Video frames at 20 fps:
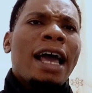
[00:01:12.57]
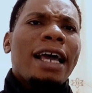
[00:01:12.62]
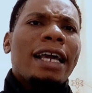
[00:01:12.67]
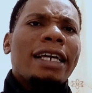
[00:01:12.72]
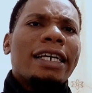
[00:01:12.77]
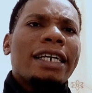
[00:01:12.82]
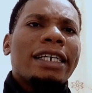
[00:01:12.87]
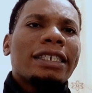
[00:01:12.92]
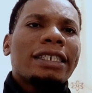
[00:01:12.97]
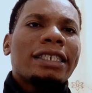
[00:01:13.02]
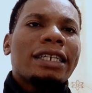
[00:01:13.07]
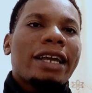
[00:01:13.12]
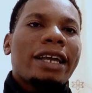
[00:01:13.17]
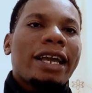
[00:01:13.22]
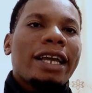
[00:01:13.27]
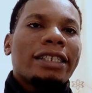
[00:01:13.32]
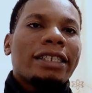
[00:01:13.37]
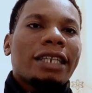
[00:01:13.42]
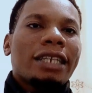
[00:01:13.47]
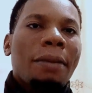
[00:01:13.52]
it
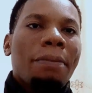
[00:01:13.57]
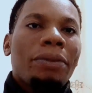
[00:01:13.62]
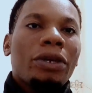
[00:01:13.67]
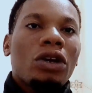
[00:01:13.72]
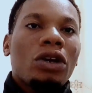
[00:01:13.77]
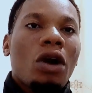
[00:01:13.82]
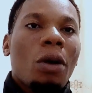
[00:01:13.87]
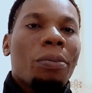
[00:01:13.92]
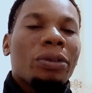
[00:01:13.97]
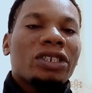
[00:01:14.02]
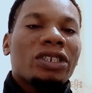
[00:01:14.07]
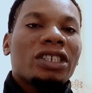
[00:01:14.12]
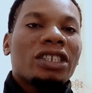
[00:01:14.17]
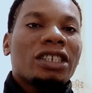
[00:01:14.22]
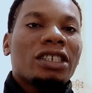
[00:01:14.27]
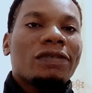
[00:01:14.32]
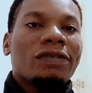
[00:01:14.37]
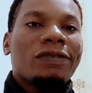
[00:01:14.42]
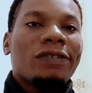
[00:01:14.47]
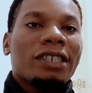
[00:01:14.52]
creates big
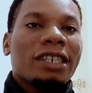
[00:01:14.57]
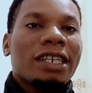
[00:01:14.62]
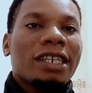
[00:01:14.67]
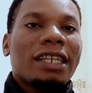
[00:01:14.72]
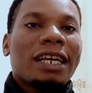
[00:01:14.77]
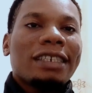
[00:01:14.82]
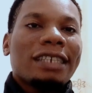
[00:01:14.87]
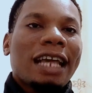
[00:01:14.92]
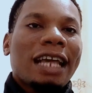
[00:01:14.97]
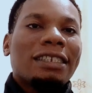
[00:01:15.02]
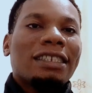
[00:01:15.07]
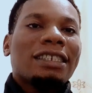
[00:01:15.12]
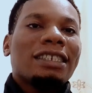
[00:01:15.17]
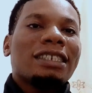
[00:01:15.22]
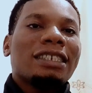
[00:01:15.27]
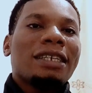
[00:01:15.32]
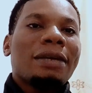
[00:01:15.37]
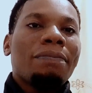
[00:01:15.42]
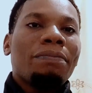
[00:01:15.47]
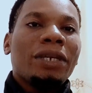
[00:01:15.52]
opportunities for traders, and it
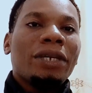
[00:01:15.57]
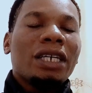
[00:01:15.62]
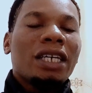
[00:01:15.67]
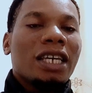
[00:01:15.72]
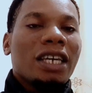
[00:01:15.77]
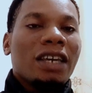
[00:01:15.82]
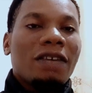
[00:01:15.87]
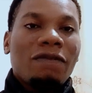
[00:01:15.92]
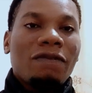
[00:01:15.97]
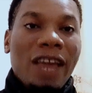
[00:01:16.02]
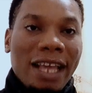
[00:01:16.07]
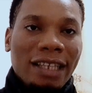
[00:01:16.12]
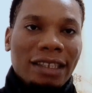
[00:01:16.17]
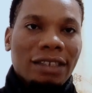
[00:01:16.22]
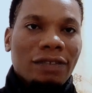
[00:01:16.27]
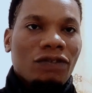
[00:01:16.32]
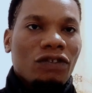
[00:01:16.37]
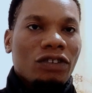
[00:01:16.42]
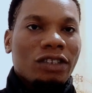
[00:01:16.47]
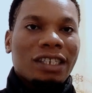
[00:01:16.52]
is a big event
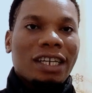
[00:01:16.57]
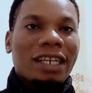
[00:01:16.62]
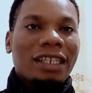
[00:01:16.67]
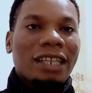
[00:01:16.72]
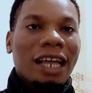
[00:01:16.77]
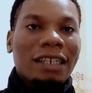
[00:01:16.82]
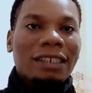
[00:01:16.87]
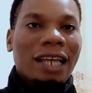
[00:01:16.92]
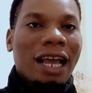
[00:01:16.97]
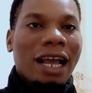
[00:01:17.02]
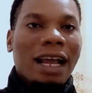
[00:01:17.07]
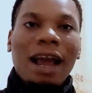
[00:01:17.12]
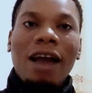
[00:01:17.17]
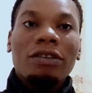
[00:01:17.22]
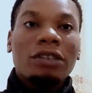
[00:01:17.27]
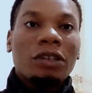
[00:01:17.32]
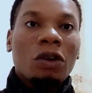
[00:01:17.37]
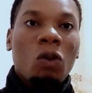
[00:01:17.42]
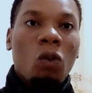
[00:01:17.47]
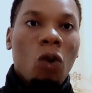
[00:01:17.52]
for traders
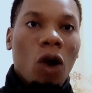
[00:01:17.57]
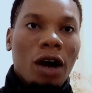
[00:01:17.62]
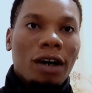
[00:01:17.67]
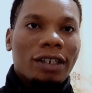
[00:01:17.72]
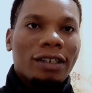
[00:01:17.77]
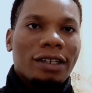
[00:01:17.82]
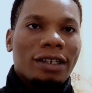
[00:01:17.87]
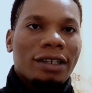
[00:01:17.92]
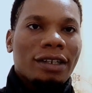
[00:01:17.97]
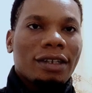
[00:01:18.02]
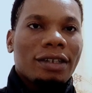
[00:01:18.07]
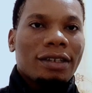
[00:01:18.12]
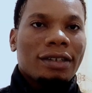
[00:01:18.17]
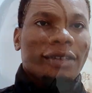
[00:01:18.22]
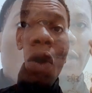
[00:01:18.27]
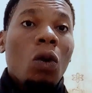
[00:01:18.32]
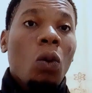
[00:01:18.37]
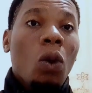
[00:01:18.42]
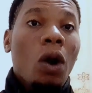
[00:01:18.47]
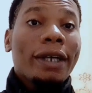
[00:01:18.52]
around the world.
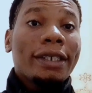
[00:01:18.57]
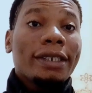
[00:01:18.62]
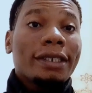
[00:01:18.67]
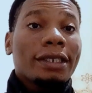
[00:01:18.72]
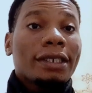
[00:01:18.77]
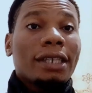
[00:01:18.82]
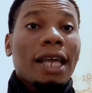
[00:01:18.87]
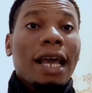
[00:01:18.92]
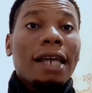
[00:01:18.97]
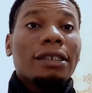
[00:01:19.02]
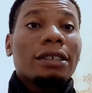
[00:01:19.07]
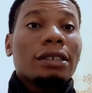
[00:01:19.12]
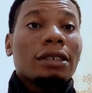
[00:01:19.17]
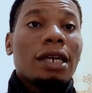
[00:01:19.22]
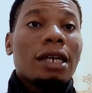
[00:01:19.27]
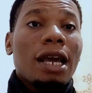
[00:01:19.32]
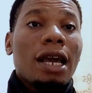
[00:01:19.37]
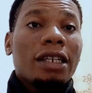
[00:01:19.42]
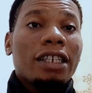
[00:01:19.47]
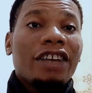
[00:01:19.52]
What's inside the
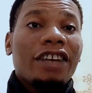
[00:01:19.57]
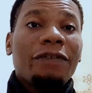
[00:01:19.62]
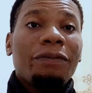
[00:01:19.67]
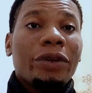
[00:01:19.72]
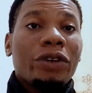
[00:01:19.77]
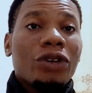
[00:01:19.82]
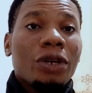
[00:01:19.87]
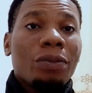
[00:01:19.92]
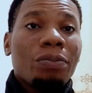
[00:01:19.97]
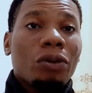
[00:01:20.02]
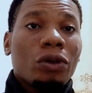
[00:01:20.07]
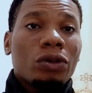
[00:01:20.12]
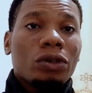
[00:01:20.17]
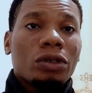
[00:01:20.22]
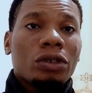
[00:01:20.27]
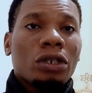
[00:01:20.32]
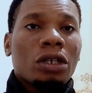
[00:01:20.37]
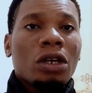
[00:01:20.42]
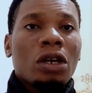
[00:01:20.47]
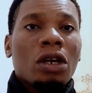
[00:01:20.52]
NFP
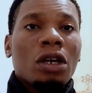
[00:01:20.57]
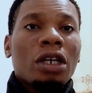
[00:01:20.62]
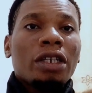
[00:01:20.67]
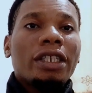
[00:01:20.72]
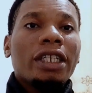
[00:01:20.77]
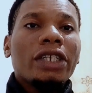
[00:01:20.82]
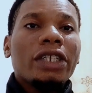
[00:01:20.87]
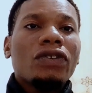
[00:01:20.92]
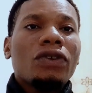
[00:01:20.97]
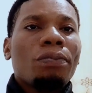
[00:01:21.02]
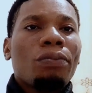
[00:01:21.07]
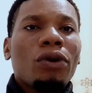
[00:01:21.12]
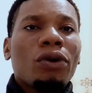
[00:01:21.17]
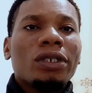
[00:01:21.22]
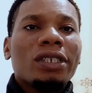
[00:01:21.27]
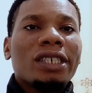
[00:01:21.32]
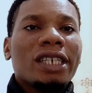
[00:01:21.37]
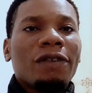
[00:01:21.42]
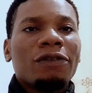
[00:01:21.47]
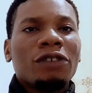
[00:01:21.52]
report? This
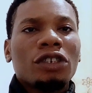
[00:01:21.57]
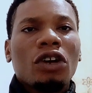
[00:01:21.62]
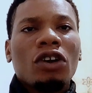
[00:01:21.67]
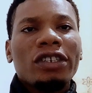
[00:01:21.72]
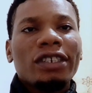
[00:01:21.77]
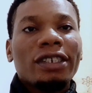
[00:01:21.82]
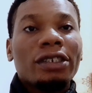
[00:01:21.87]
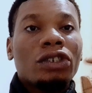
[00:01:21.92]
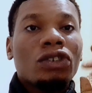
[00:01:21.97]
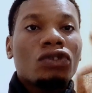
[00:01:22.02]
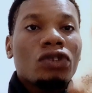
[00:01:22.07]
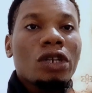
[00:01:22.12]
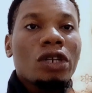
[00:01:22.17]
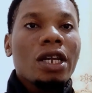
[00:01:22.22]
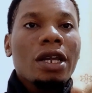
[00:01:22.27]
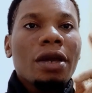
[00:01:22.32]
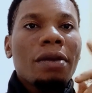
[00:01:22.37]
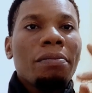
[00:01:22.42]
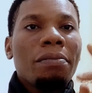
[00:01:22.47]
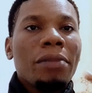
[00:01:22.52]
report gives us
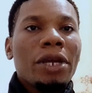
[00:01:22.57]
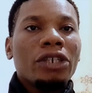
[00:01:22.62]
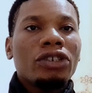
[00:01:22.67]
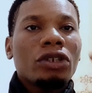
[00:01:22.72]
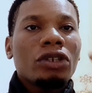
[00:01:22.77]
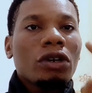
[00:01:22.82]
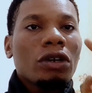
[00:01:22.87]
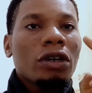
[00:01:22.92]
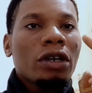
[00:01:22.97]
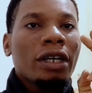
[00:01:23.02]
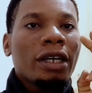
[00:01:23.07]
three major